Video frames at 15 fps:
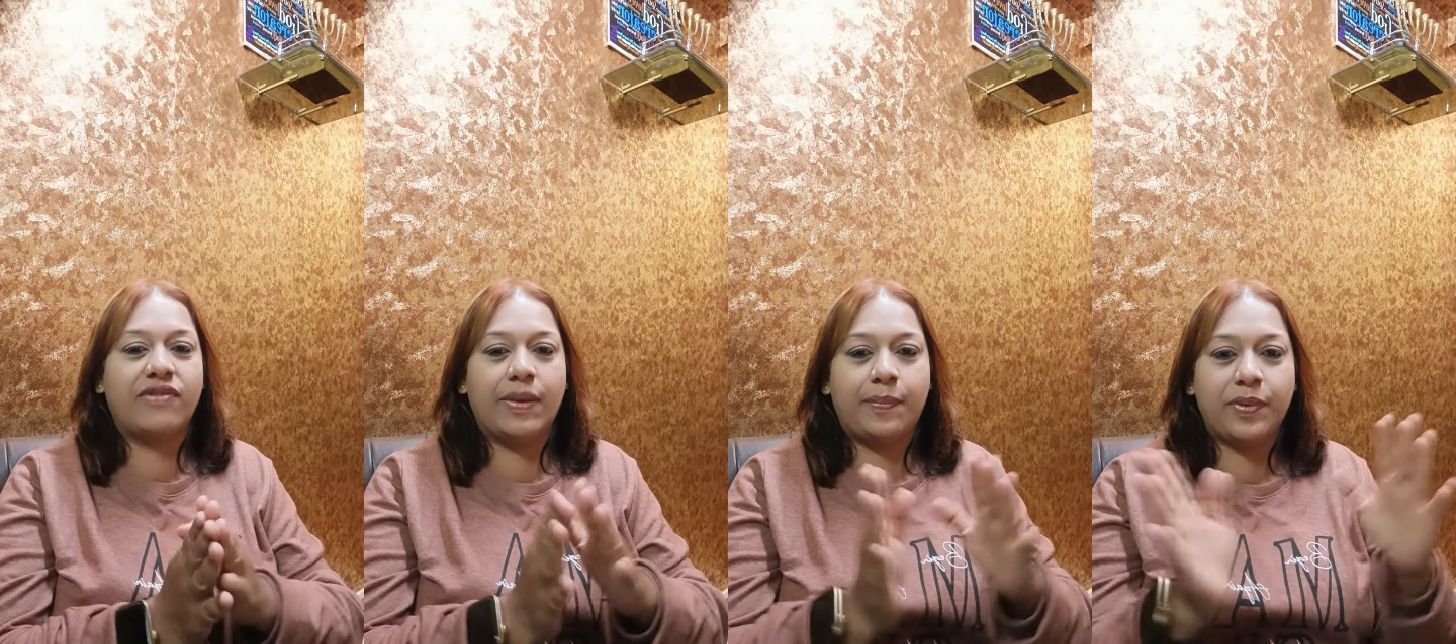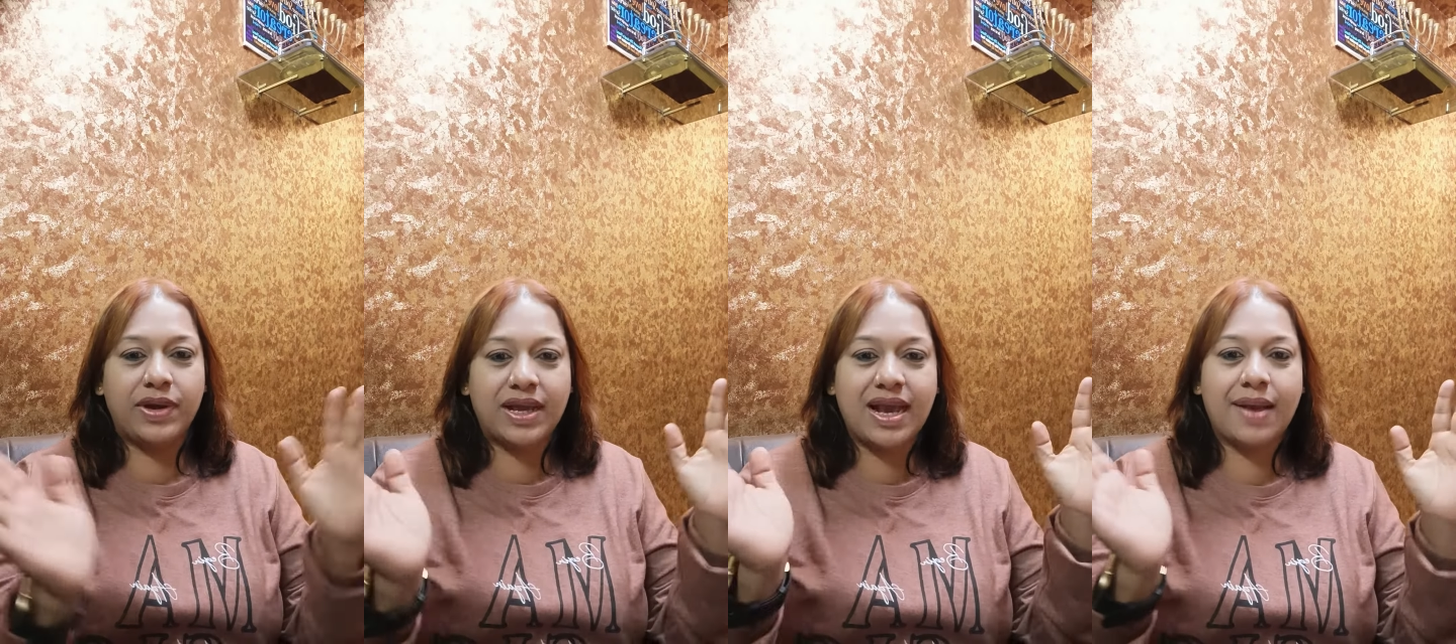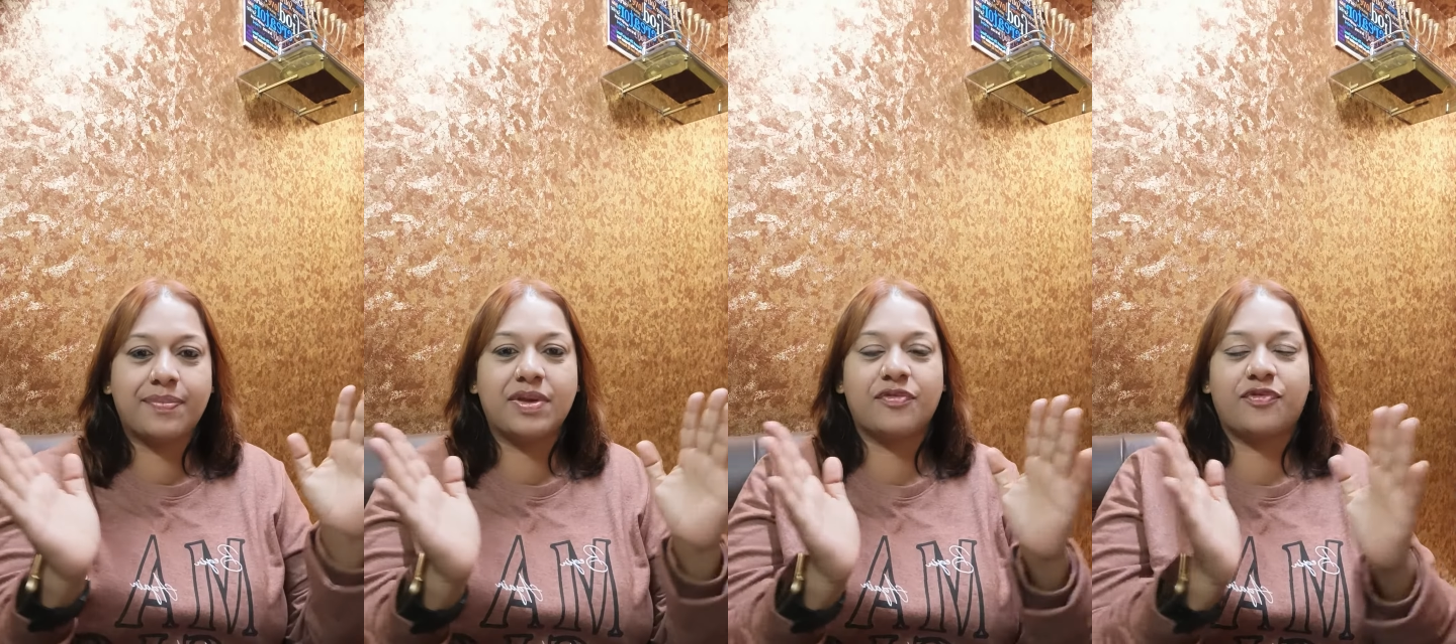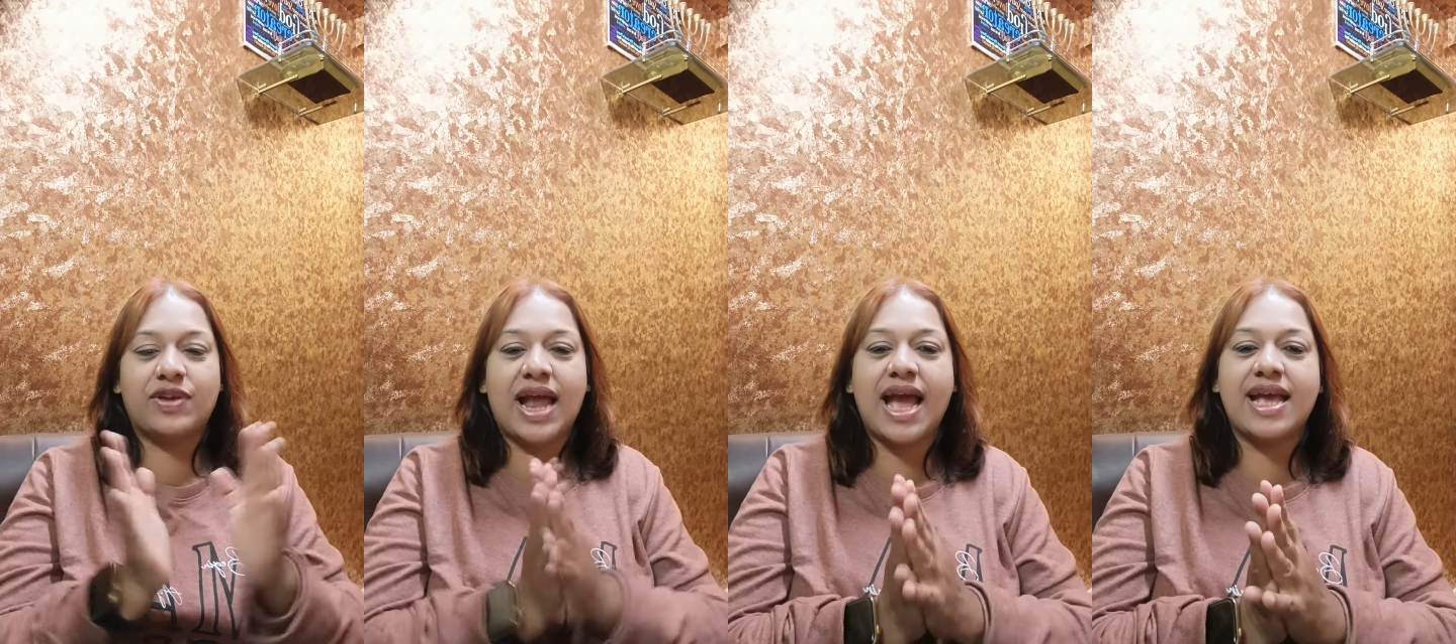We're putting up the
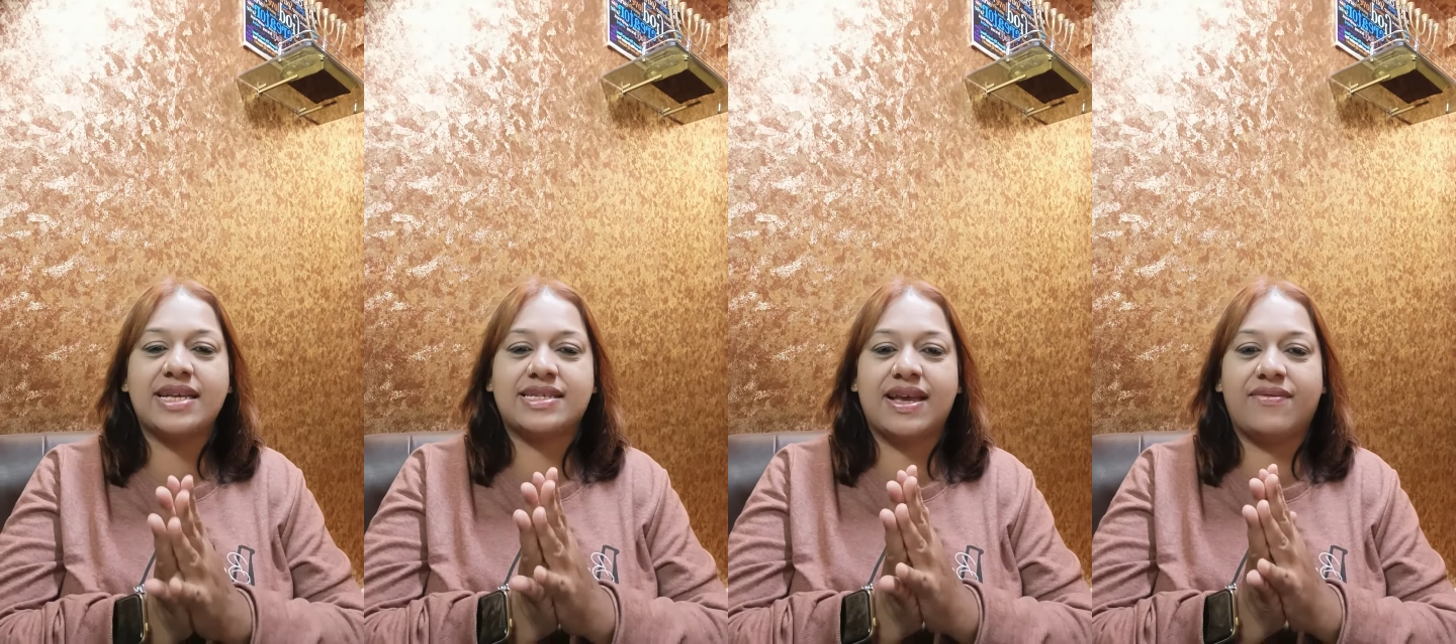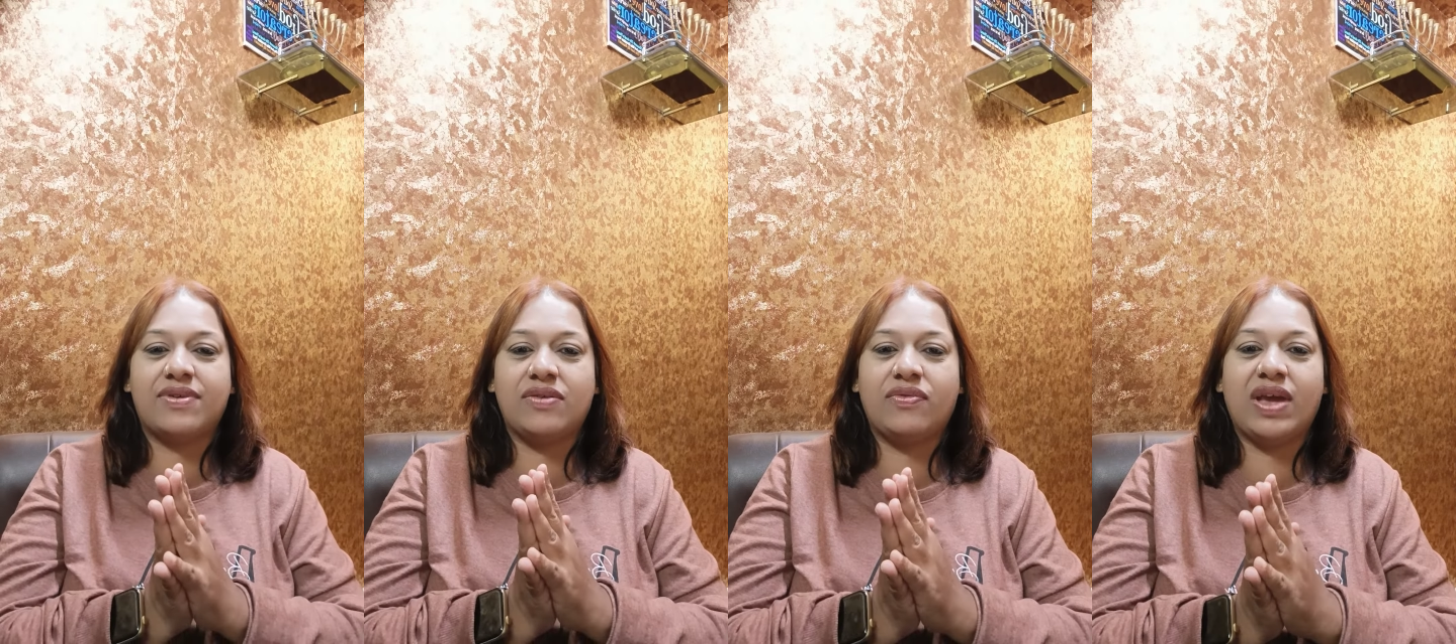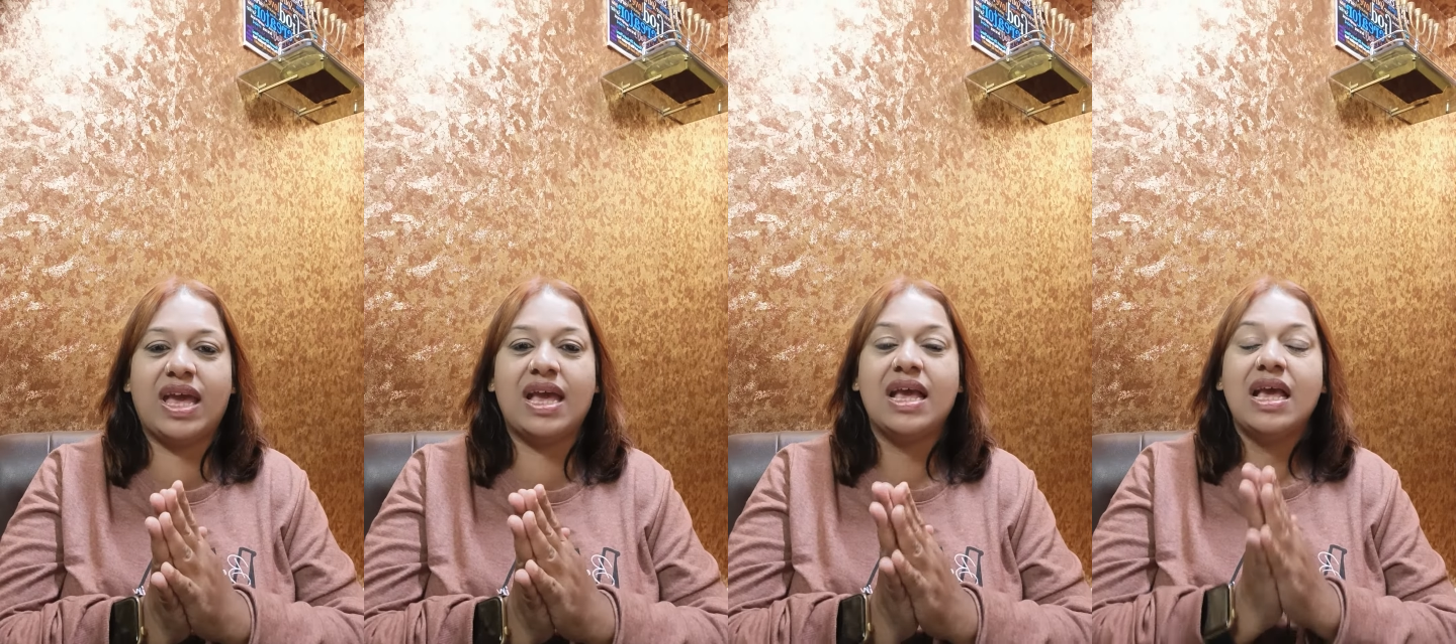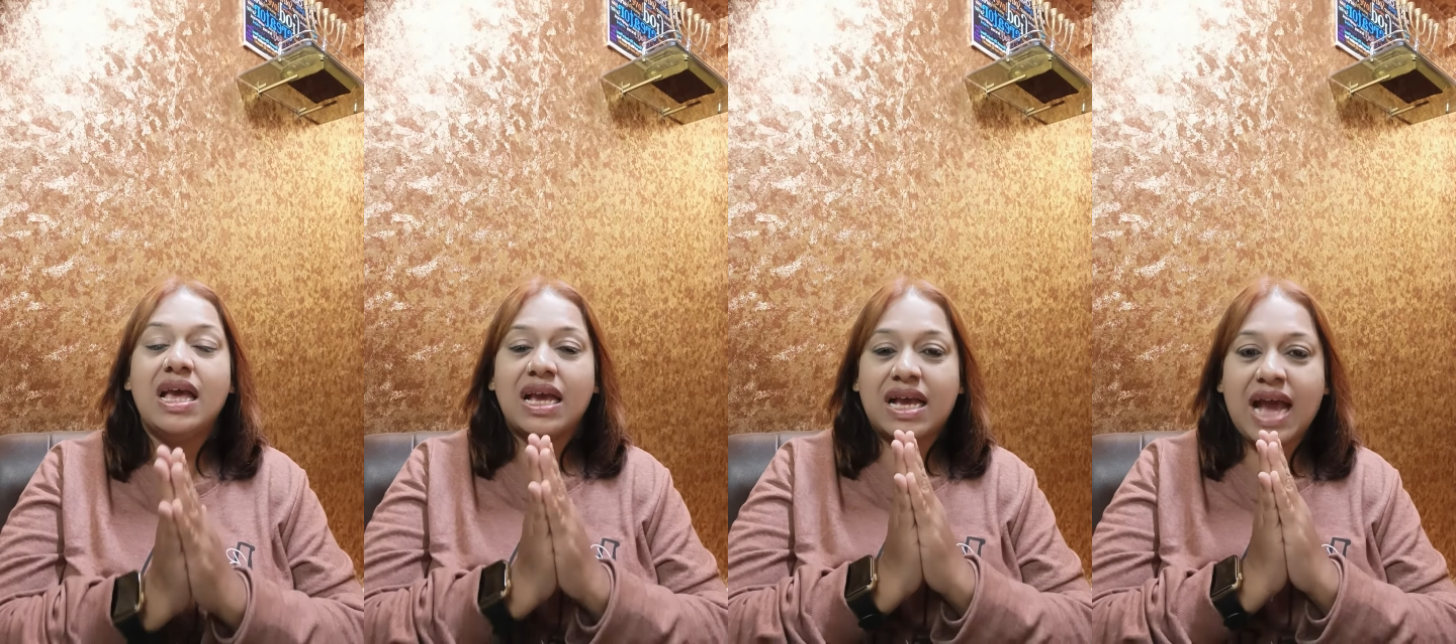flyers everywhere.